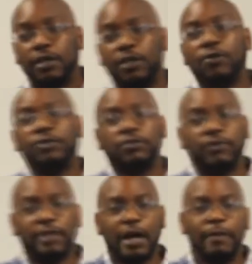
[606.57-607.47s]
uses
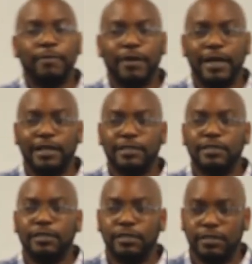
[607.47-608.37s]
retirement plans
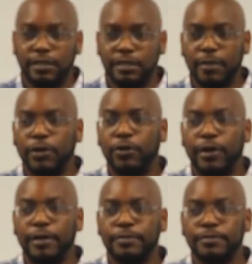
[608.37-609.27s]
to some degree.